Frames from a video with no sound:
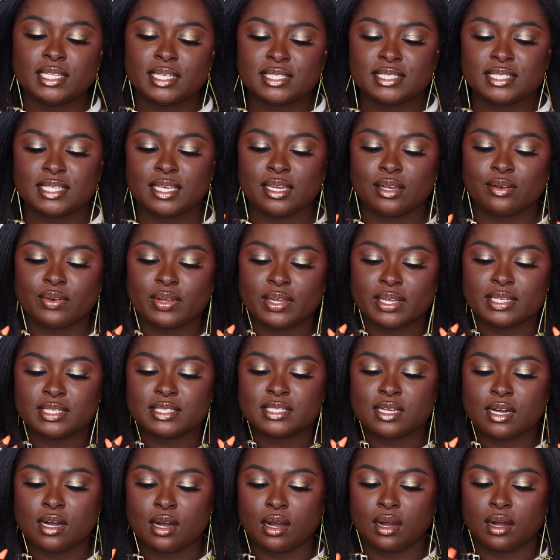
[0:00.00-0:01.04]
These earrings
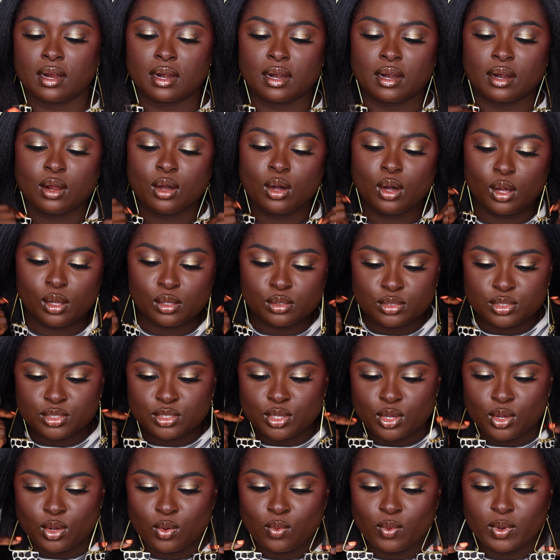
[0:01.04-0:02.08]
are
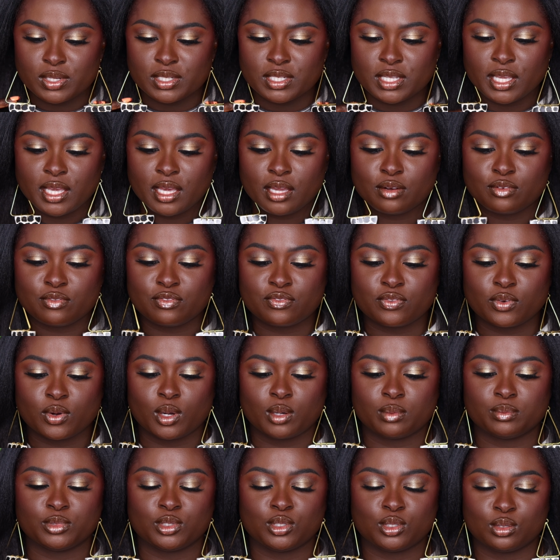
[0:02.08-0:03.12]
also once again
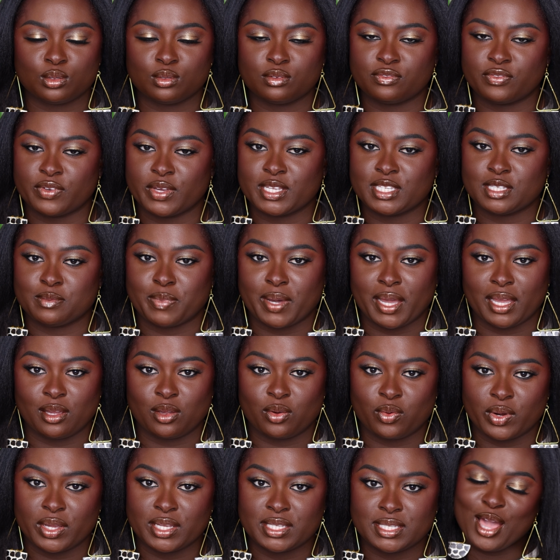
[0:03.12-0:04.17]
from True Face by
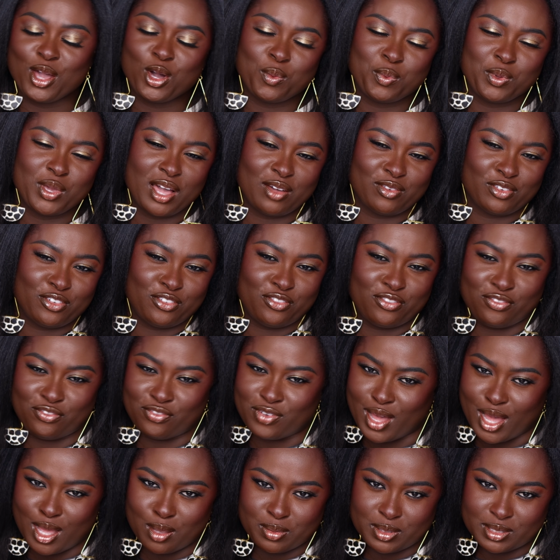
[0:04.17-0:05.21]
Grace. I hope you have a
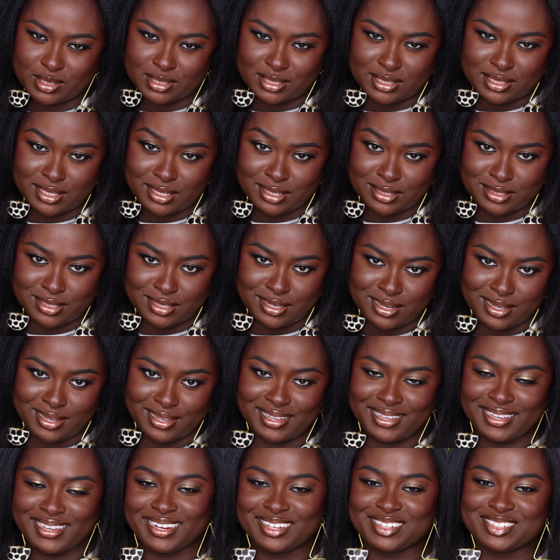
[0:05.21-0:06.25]
fabulous day today,
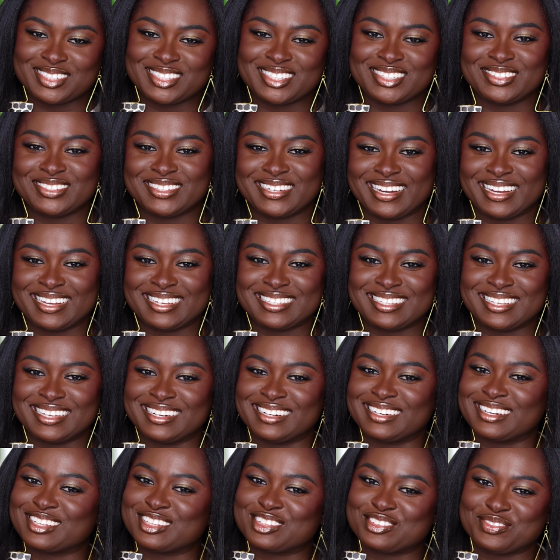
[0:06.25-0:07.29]
and I'll see you guys in
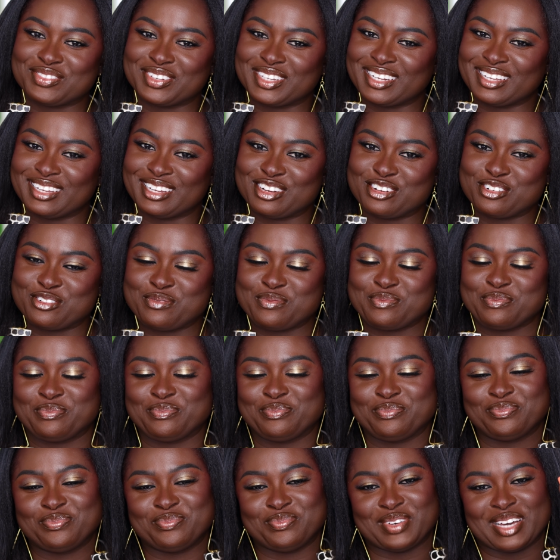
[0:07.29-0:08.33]
another video.
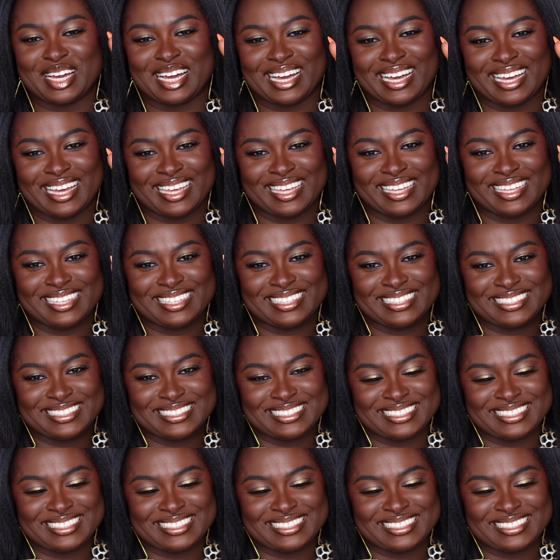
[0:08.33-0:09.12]
Bye.